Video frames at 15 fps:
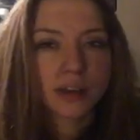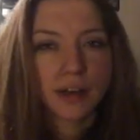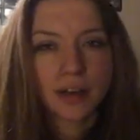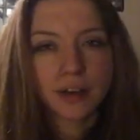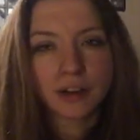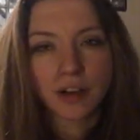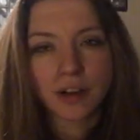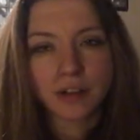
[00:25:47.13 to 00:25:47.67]

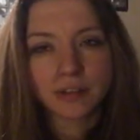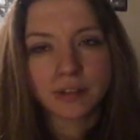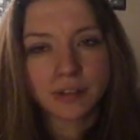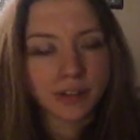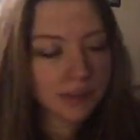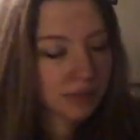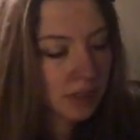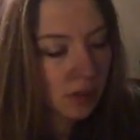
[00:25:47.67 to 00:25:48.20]
I don't know,
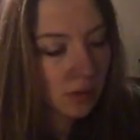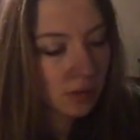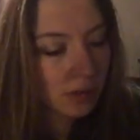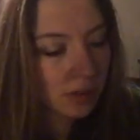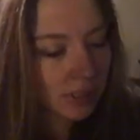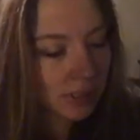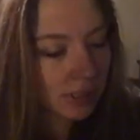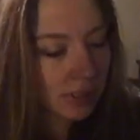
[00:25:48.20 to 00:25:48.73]
it'd be
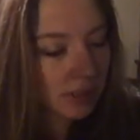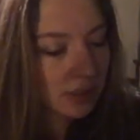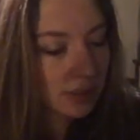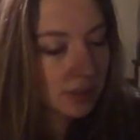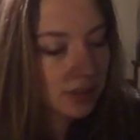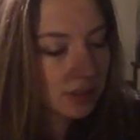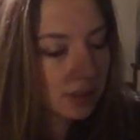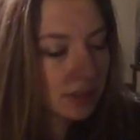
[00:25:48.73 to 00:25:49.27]
cool like
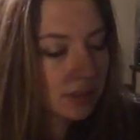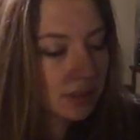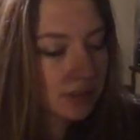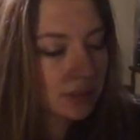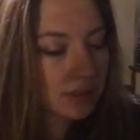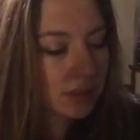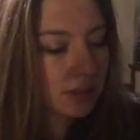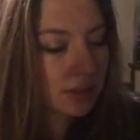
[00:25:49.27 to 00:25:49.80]

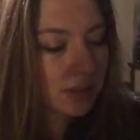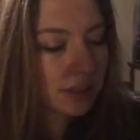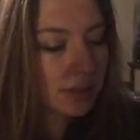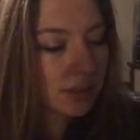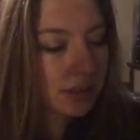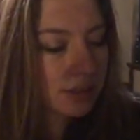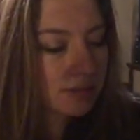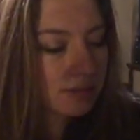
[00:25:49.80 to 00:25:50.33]
to do like
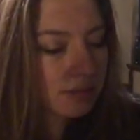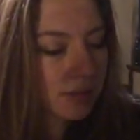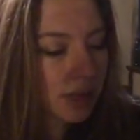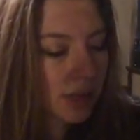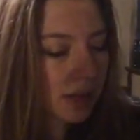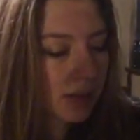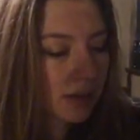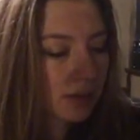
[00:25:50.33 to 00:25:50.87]
a
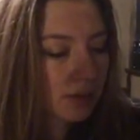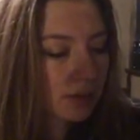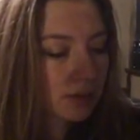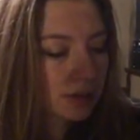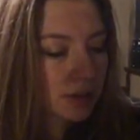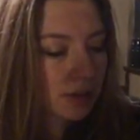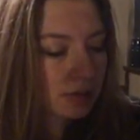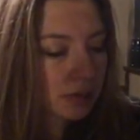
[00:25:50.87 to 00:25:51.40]
hangout
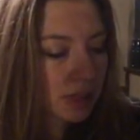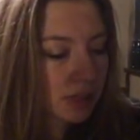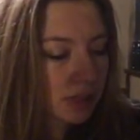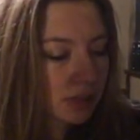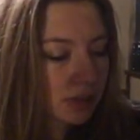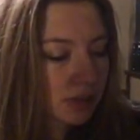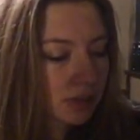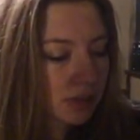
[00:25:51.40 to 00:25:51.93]
or
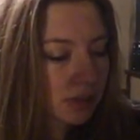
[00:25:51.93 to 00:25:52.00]
something.